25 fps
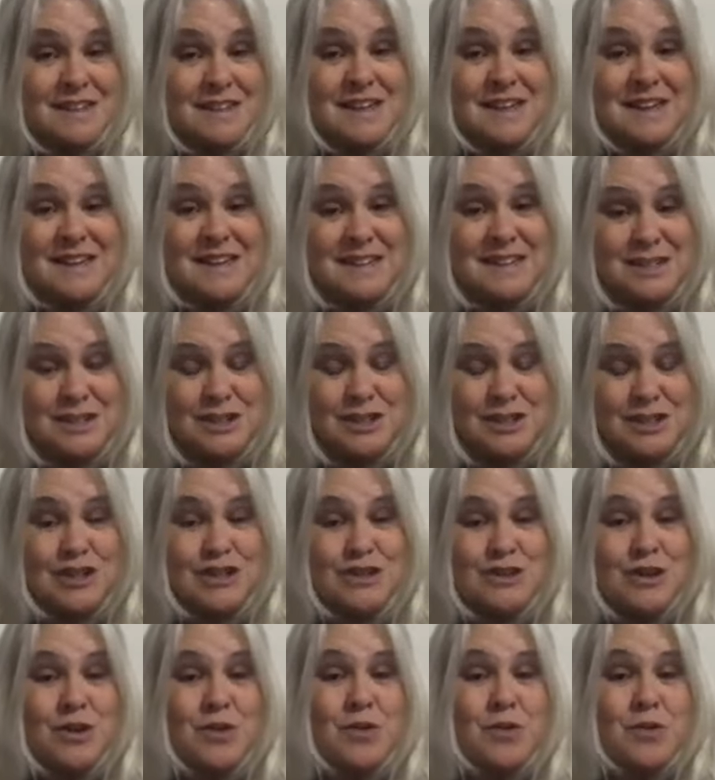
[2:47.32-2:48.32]
Getting to
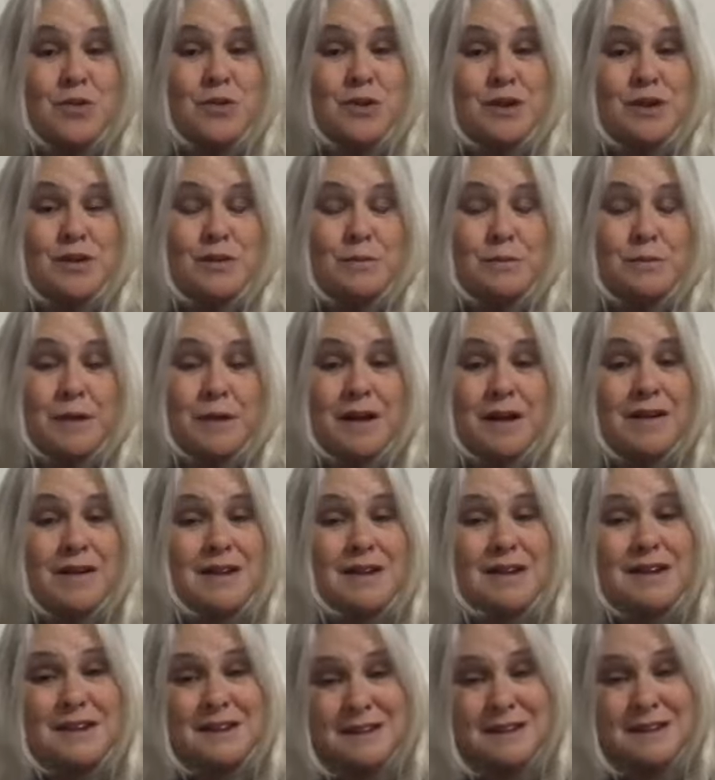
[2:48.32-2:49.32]
know your
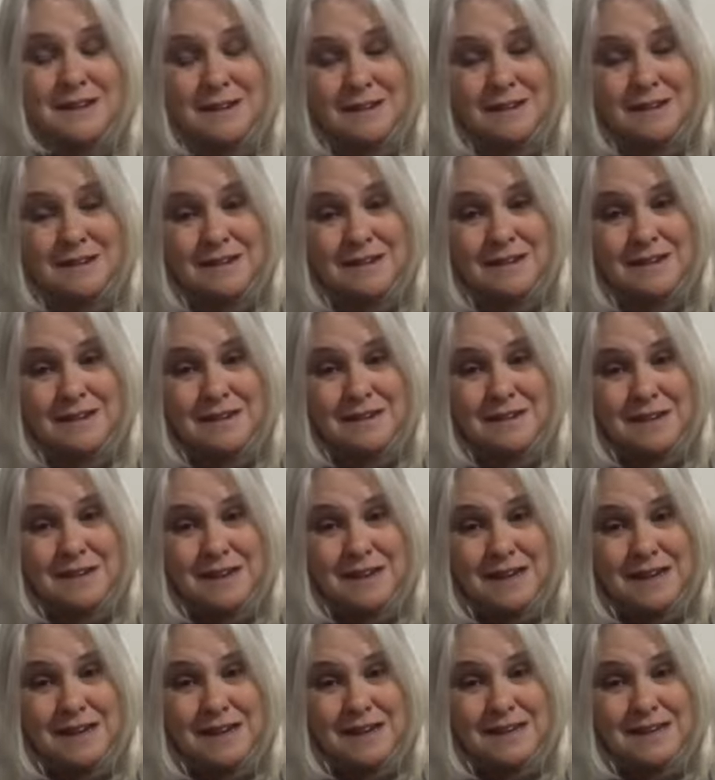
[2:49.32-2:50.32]
body
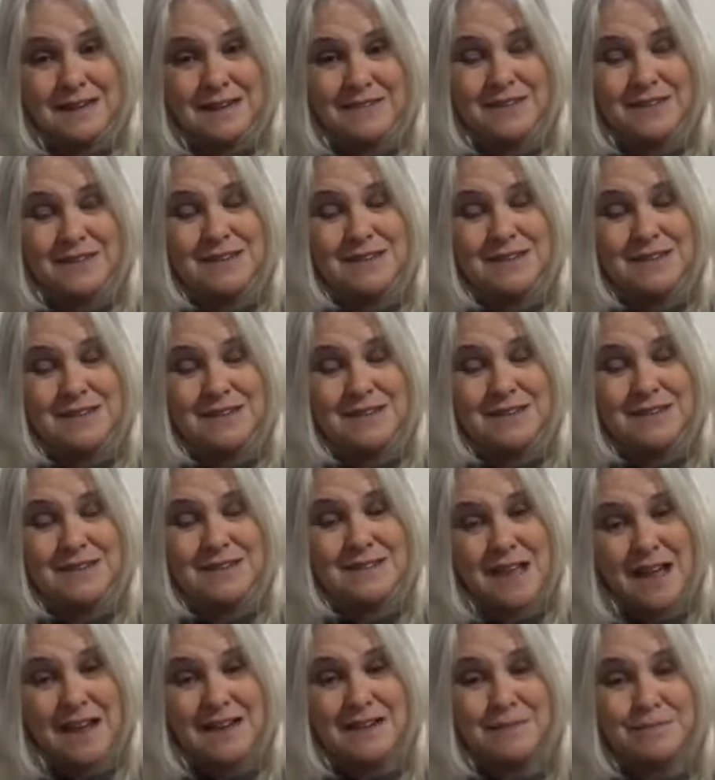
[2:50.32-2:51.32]
and giving
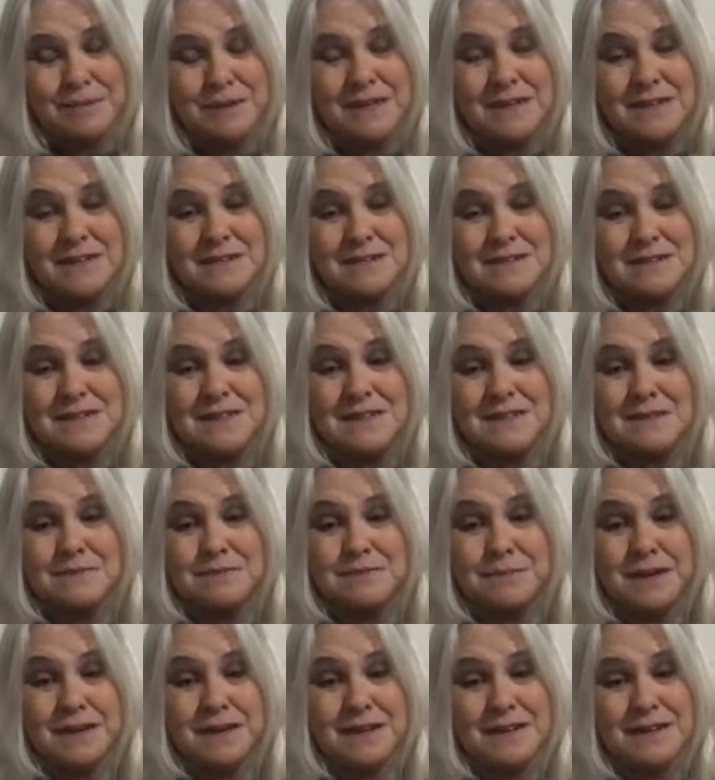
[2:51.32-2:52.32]
time and
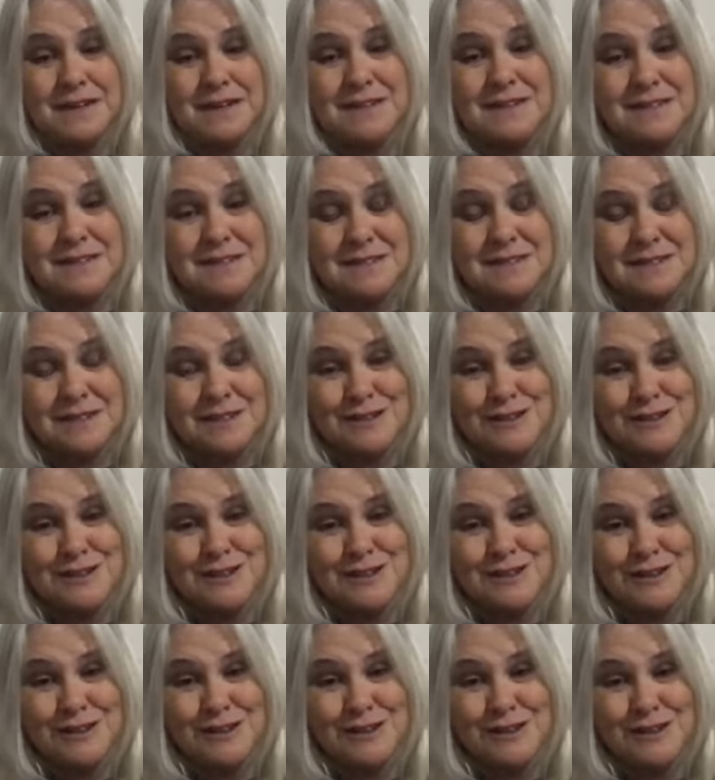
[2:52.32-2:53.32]
space
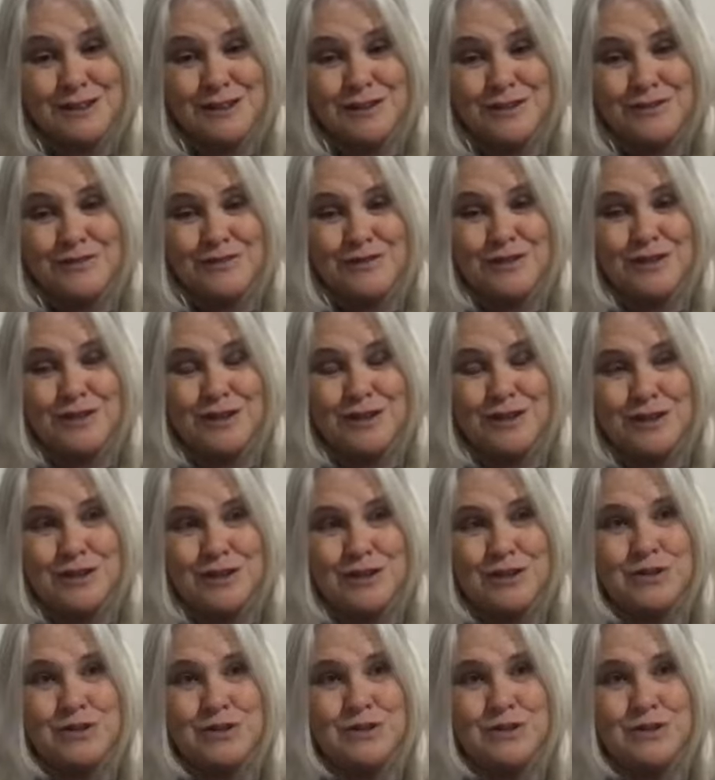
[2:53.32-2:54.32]
for
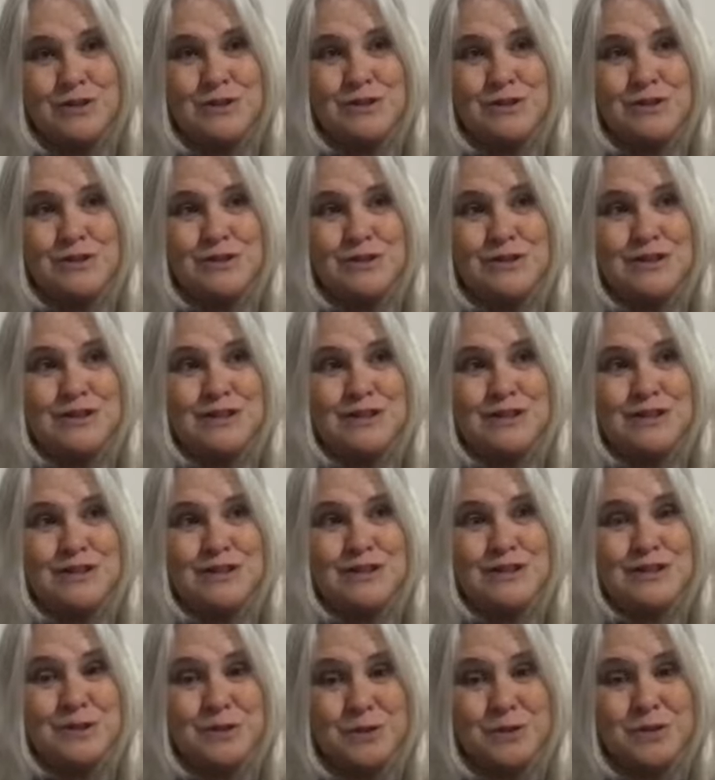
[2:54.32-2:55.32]
you
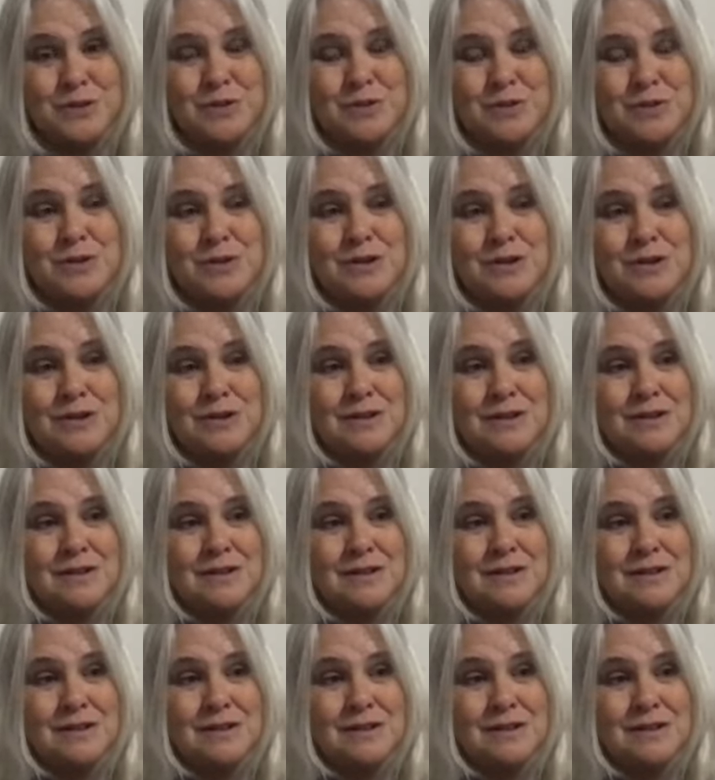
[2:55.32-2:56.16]
to